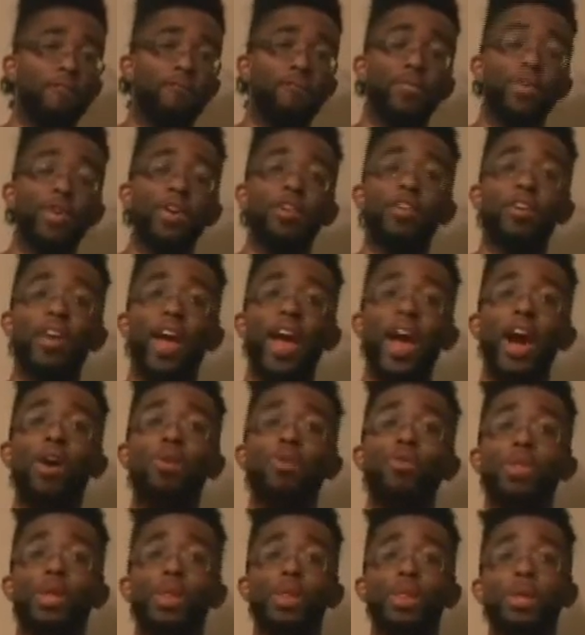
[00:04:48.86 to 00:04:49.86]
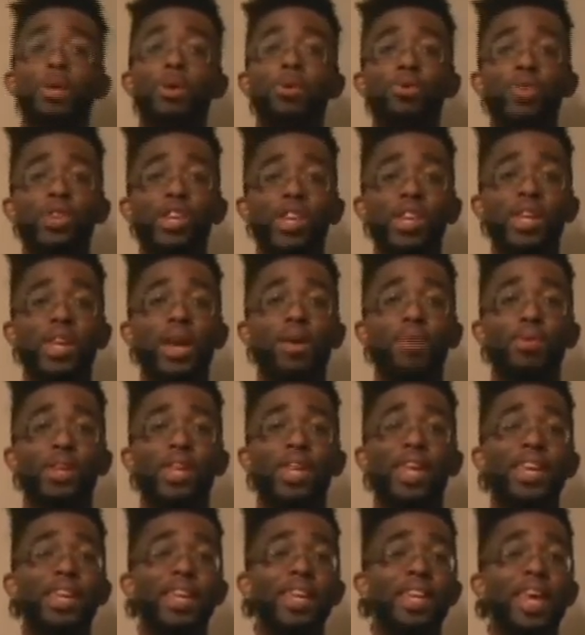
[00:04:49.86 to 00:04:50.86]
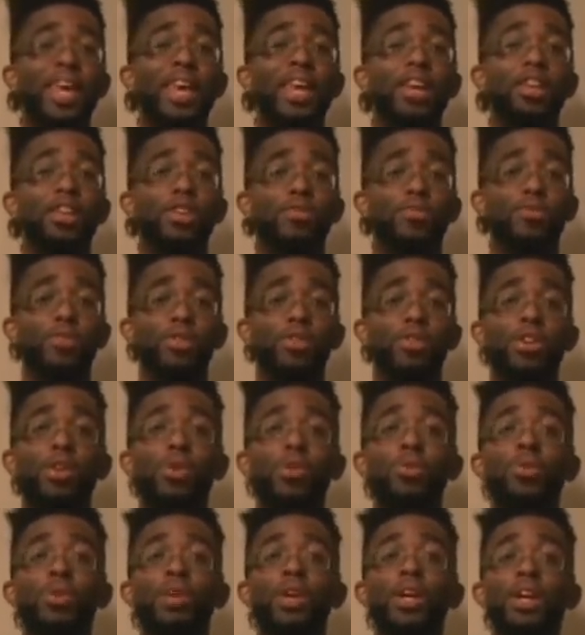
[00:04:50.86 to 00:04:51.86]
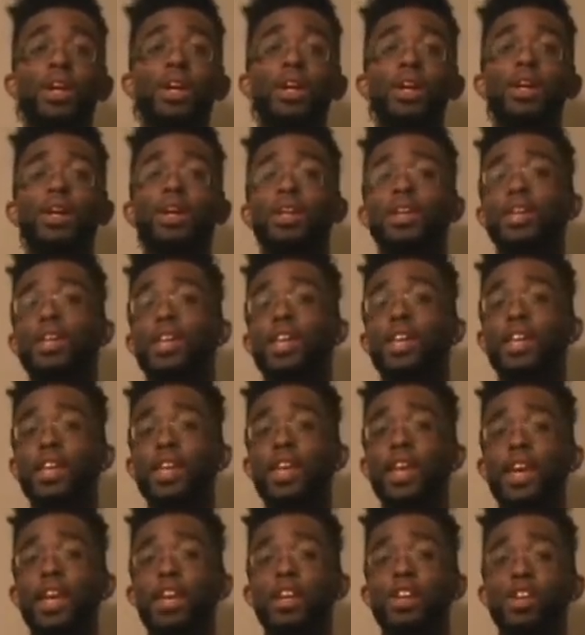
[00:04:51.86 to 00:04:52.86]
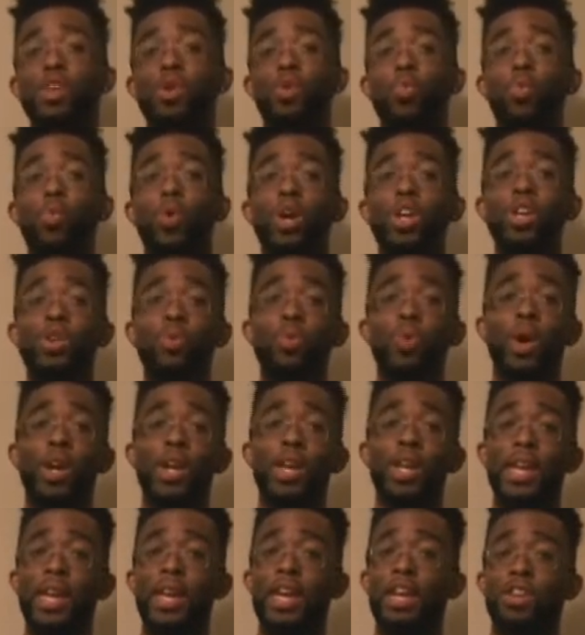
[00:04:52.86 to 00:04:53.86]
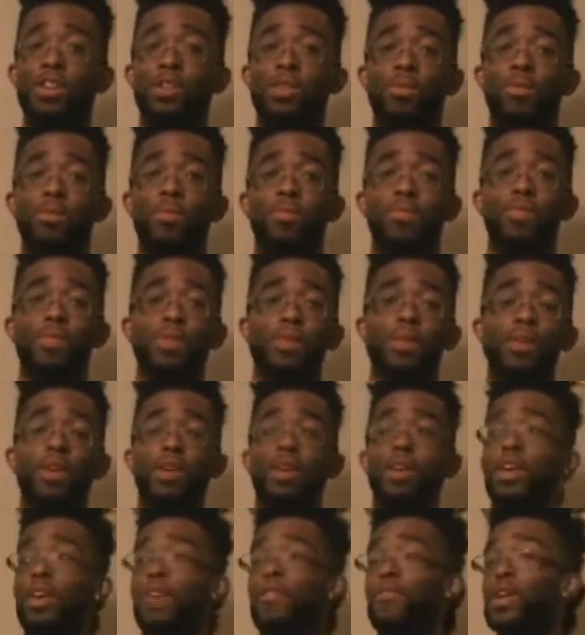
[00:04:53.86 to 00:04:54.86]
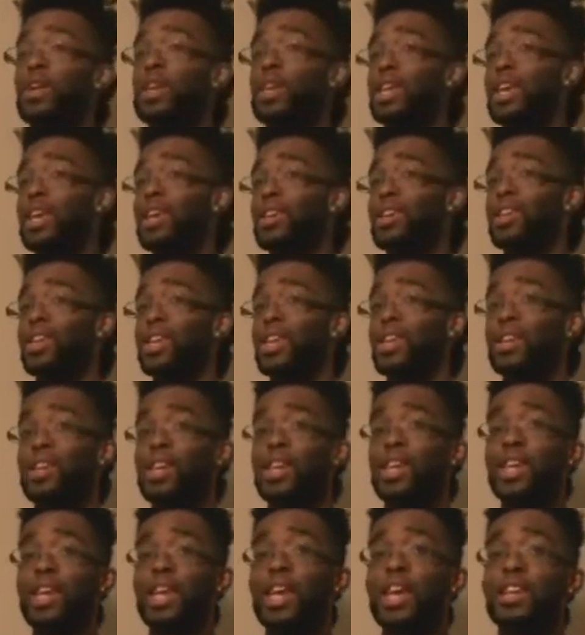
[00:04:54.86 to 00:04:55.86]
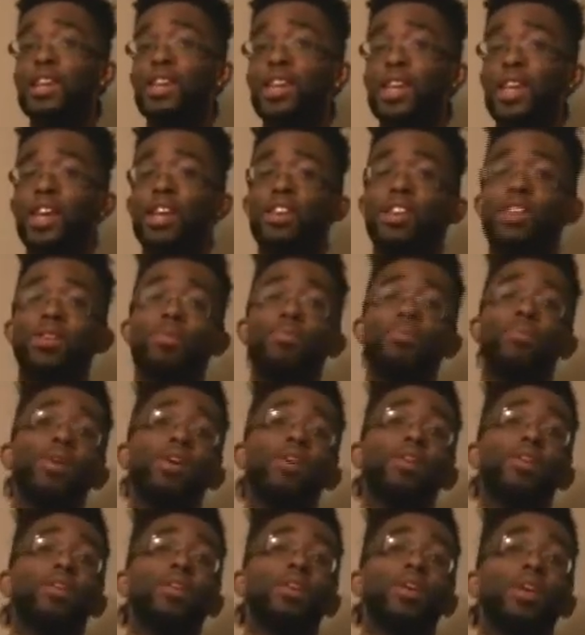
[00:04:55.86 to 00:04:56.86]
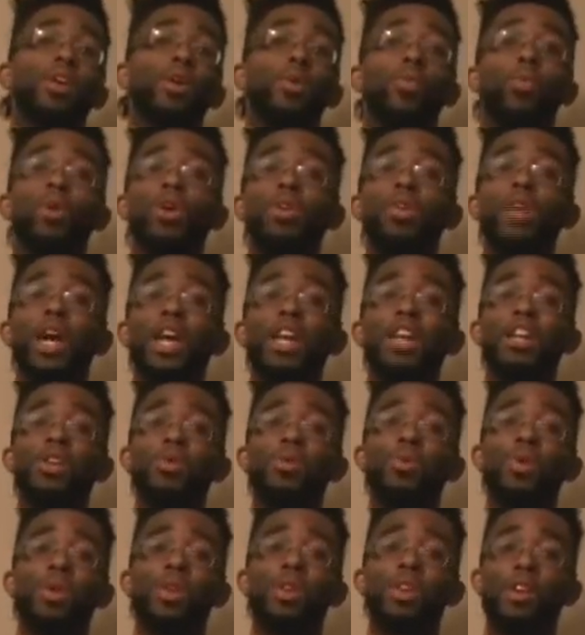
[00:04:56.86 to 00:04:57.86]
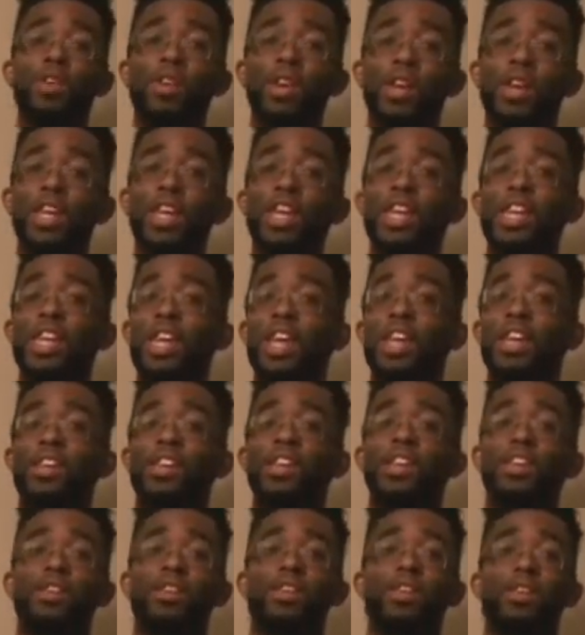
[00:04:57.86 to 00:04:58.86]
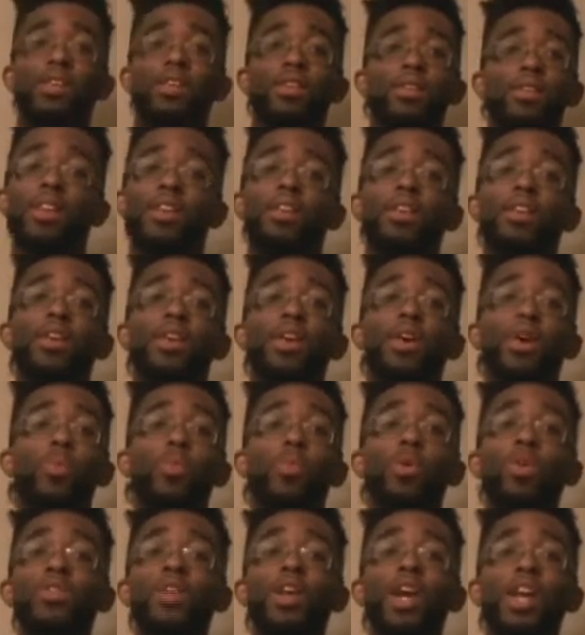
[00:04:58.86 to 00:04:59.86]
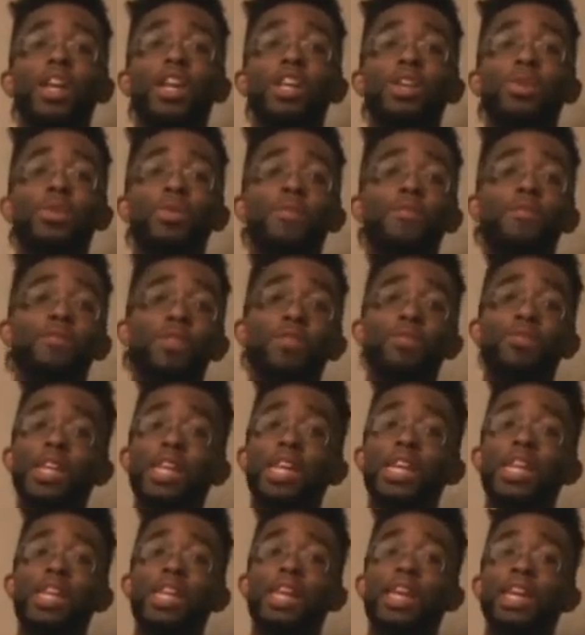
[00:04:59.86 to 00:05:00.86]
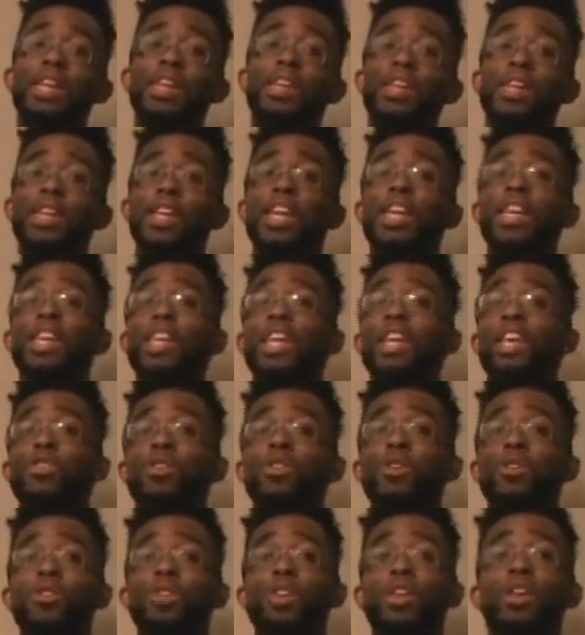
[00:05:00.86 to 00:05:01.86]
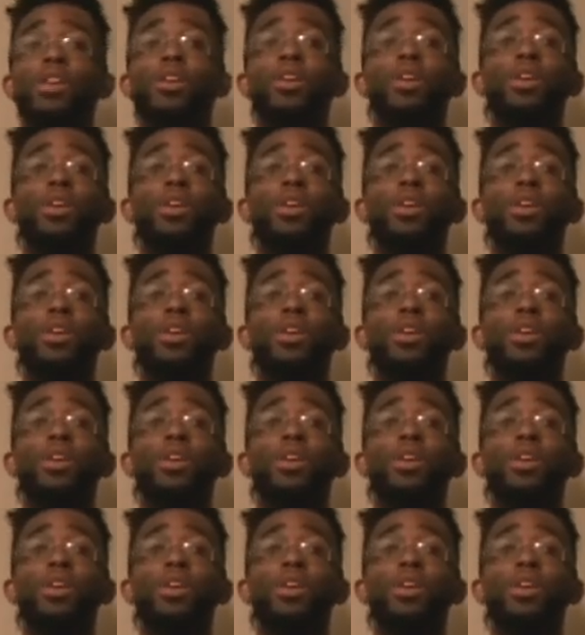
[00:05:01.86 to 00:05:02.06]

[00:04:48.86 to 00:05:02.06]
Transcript: Figure out the little steps that it takes for you to get to what you want to get to. If it takes sixty days to get somewhere, what do you got to do in thirty to get to that sixty? What do you got to do in fifteen days to get to that thirty?